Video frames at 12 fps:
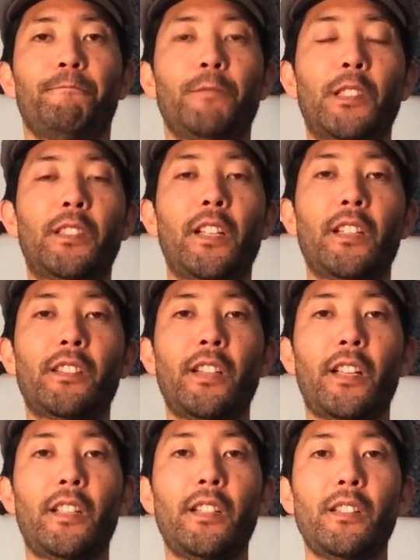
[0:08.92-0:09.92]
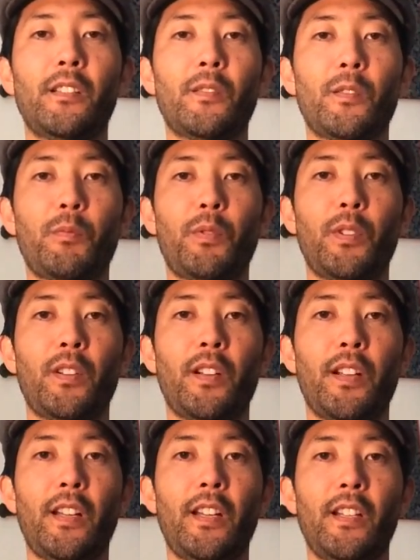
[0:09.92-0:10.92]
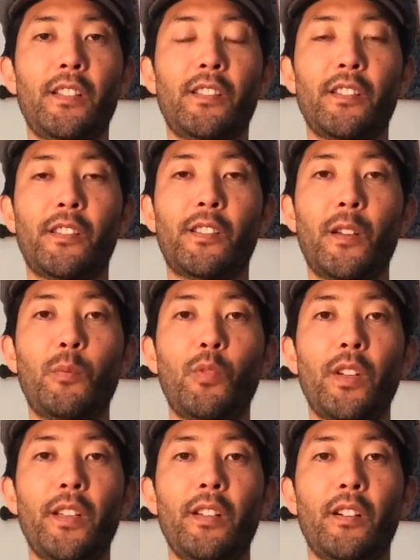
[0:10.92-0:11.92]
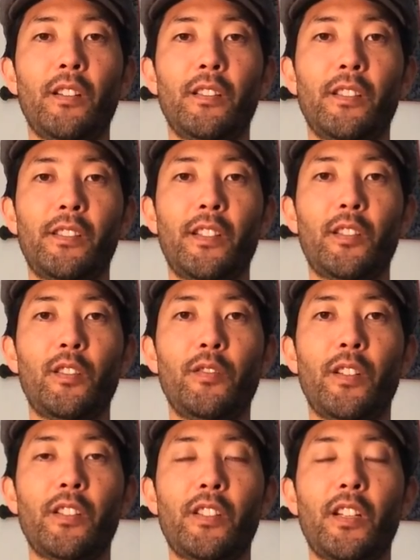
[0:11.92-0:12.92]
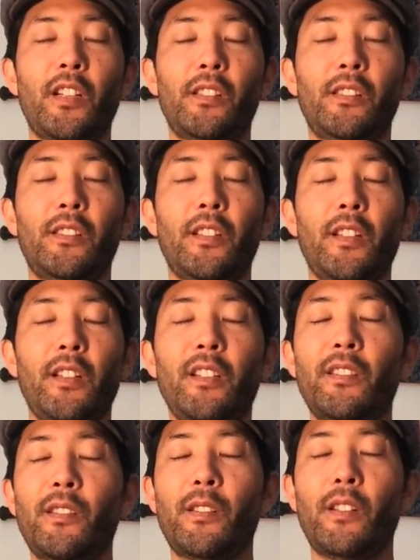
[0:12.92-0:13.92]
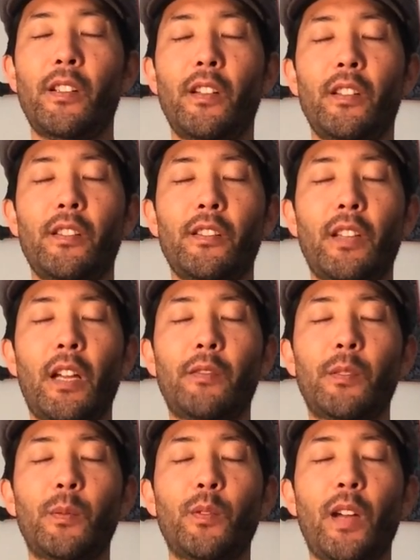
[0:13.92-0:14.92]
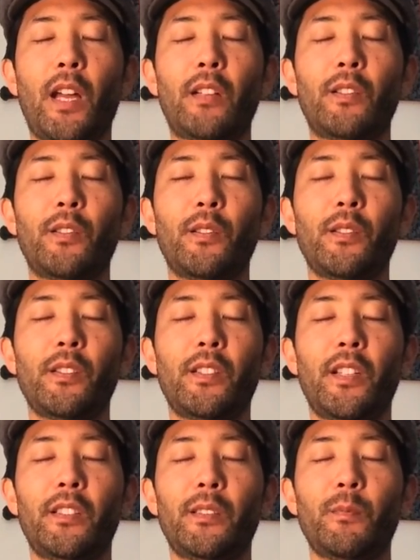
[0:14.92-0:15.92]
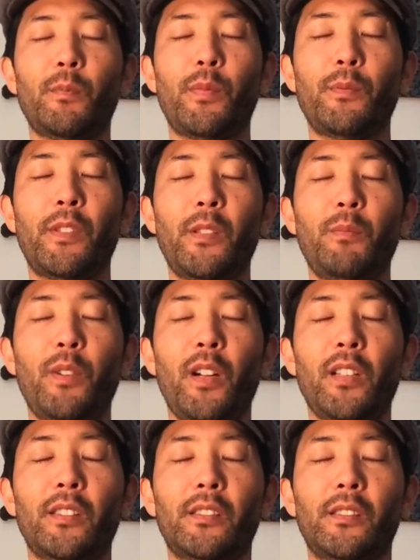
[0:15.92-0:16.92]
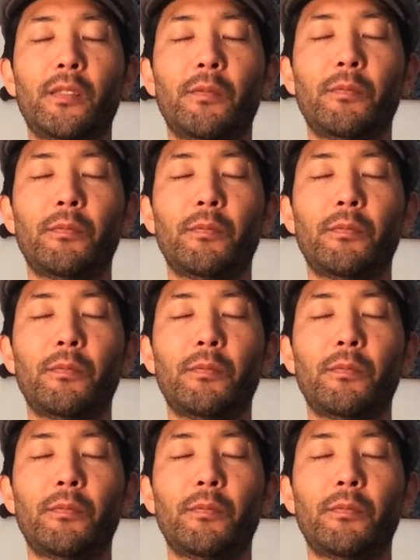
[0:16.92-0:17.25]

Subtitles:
Let's take a second, put our hands in some way on the center of our chest, and just have some gratitude and take some deep breaths.